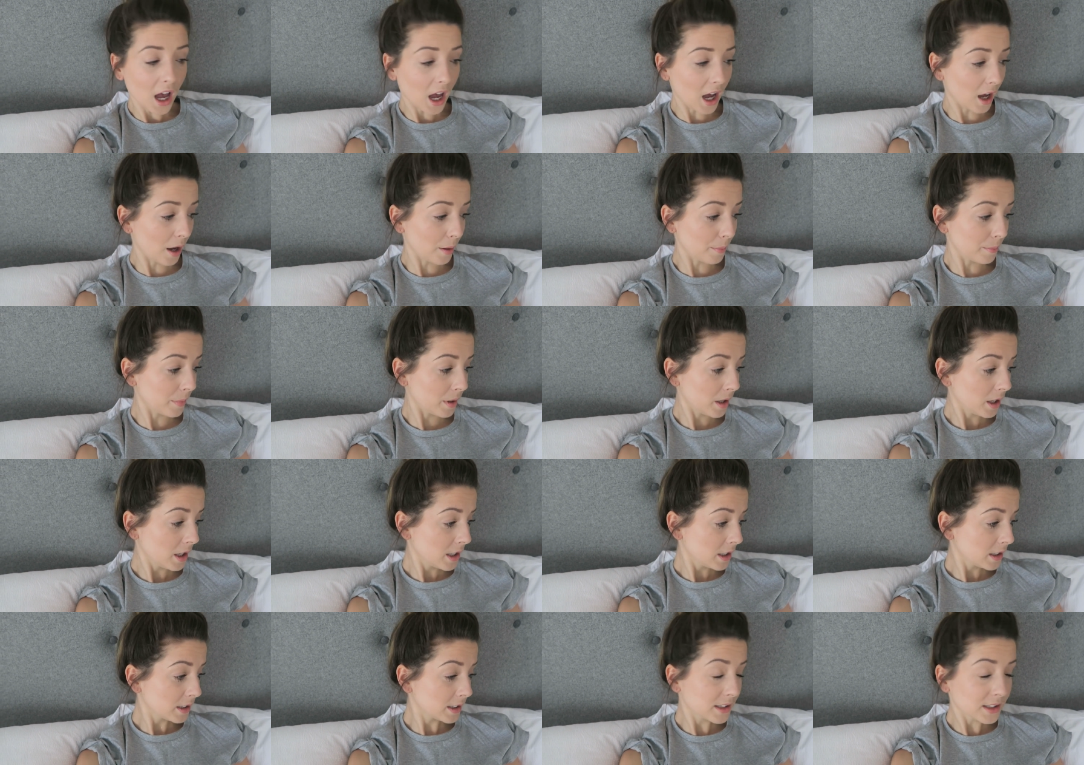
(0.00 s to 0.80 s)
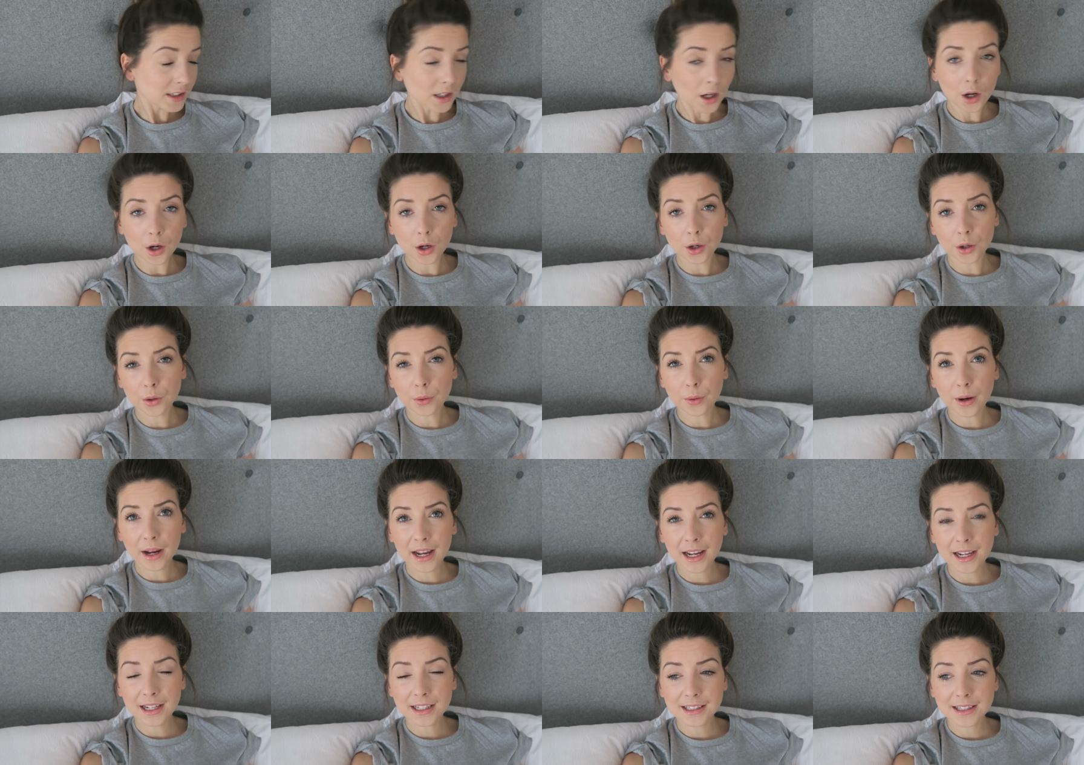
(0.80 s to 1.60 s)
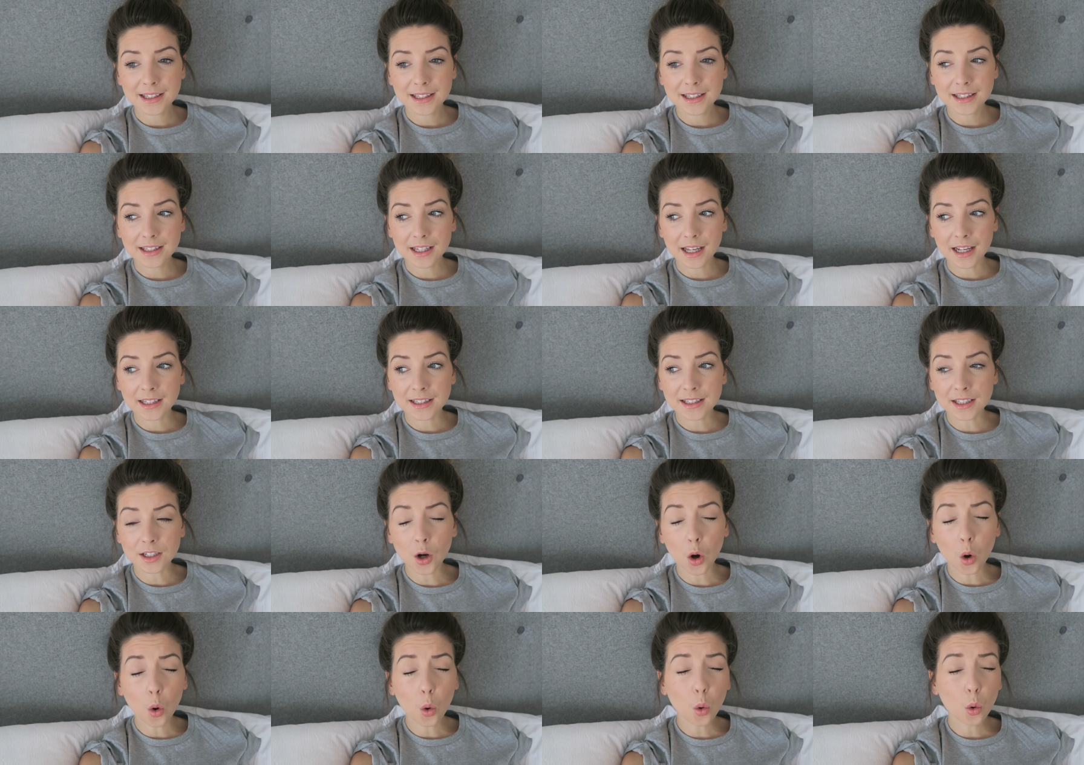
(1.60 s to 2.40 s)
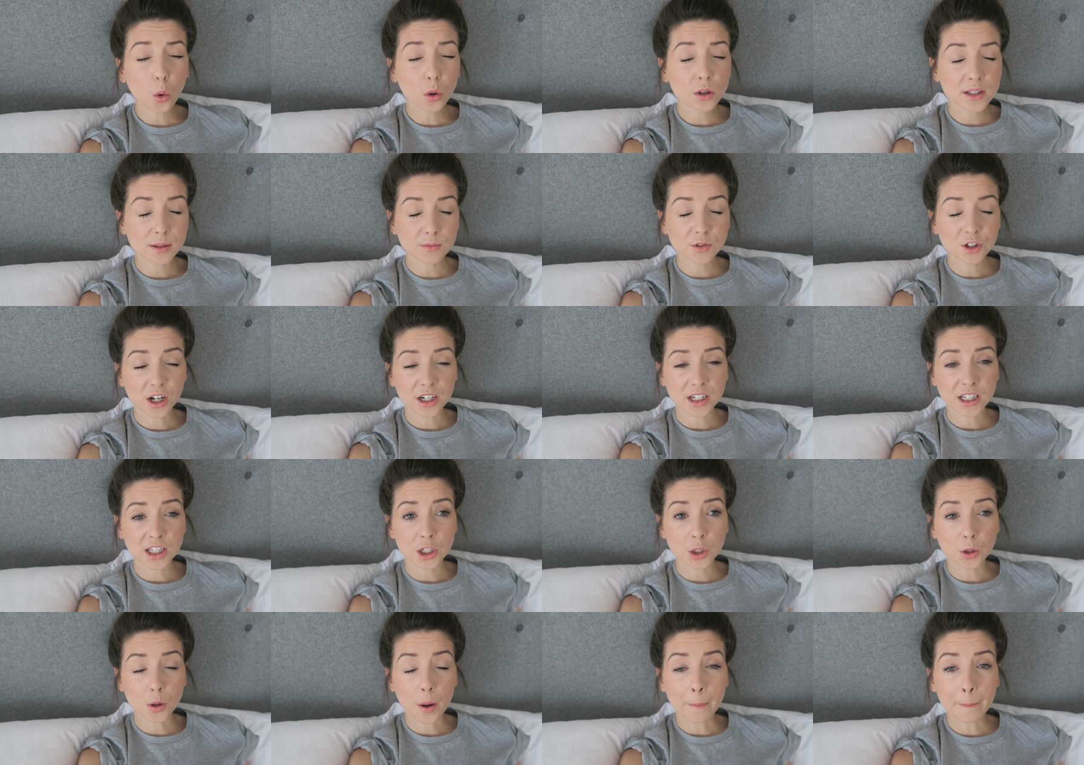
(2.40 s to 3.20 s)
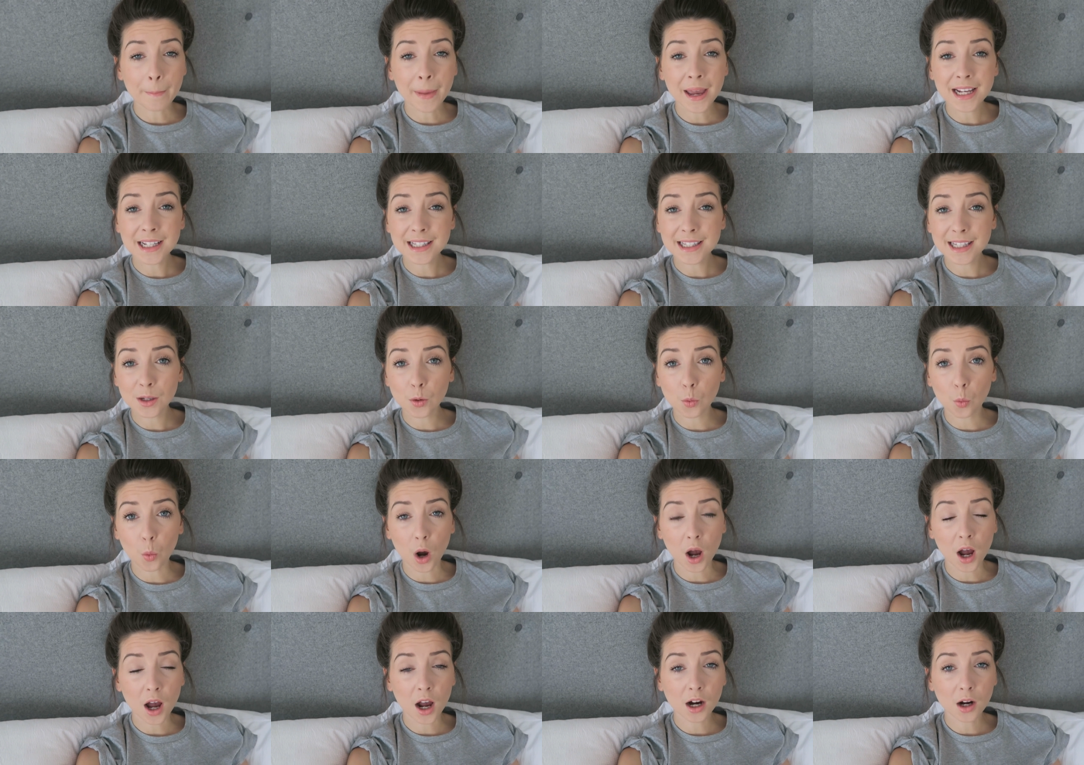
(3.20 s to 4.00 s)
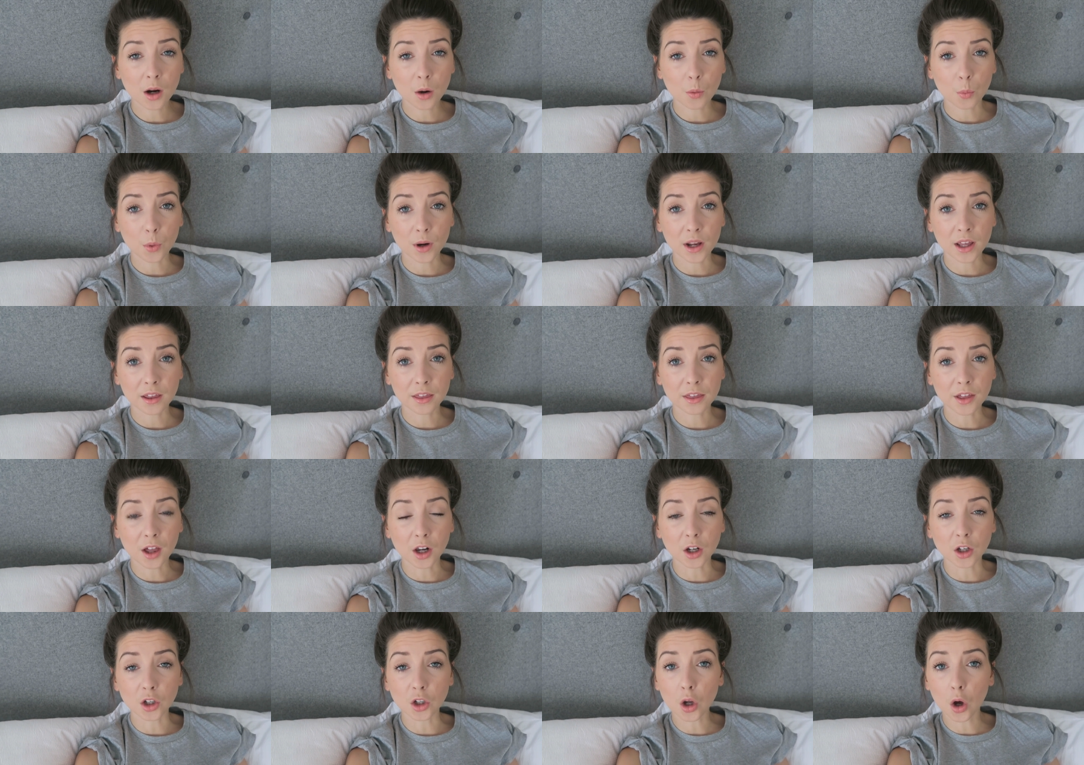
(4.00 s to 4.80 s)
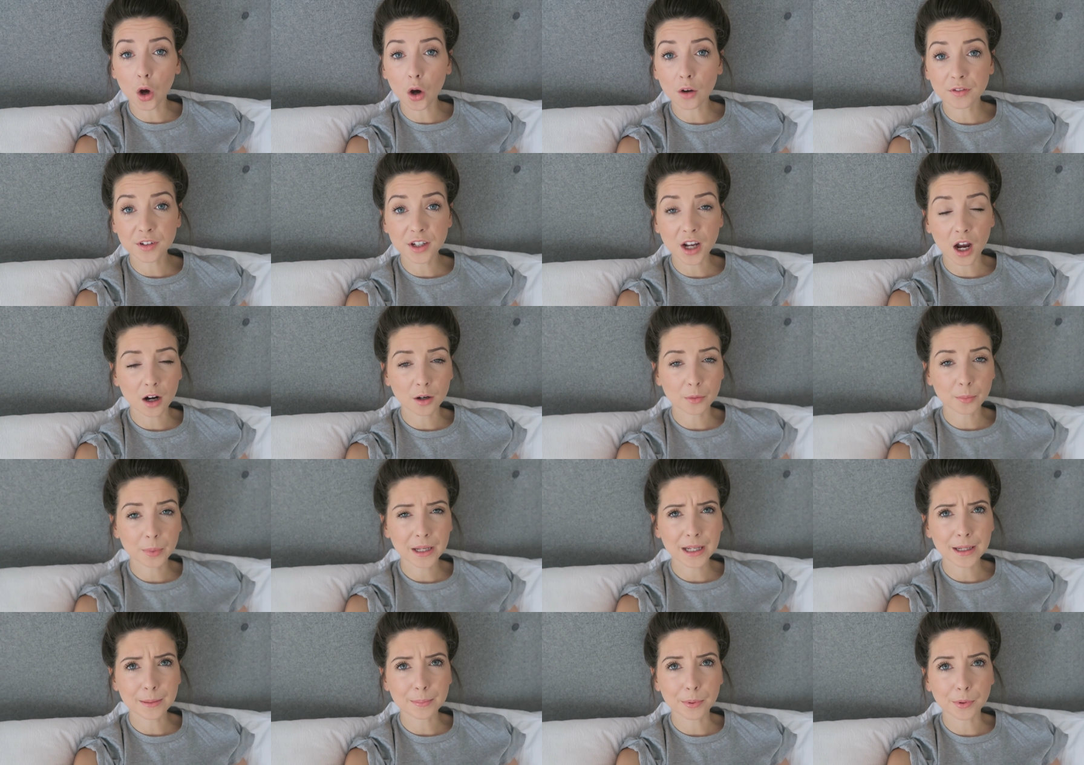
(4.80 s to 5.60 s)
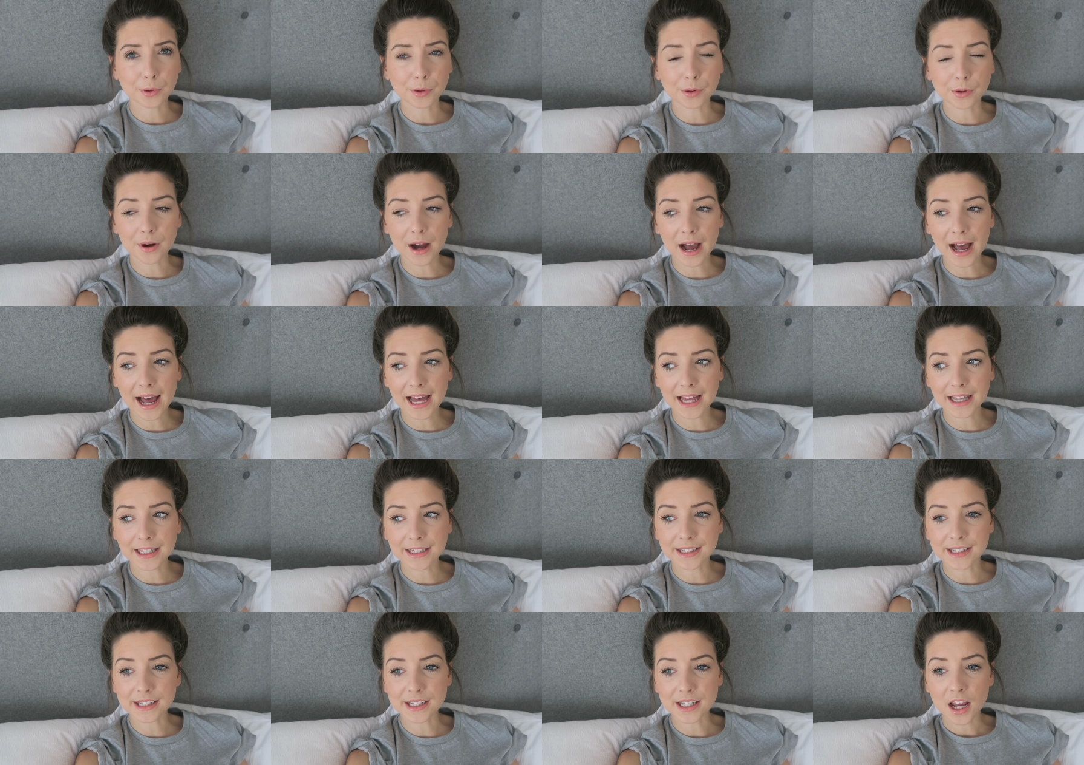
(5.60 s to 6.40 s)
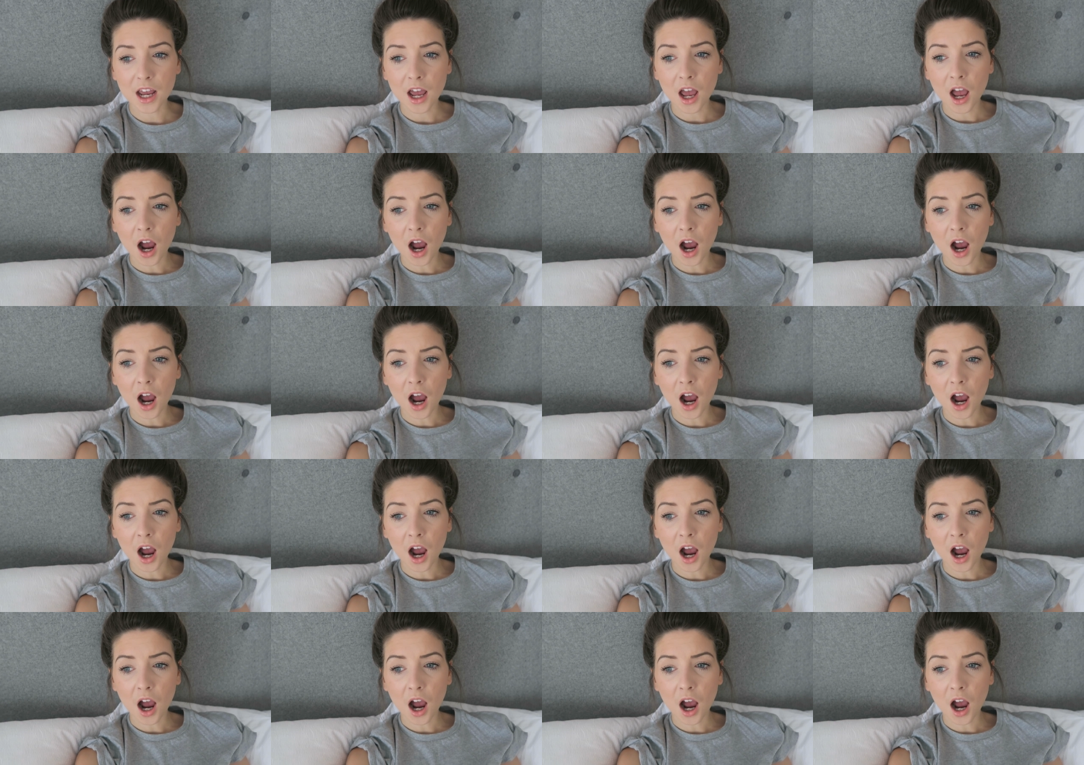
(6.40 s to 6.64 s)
Um, so it's it's an awesome charity. They do amazing work with a lot of young people and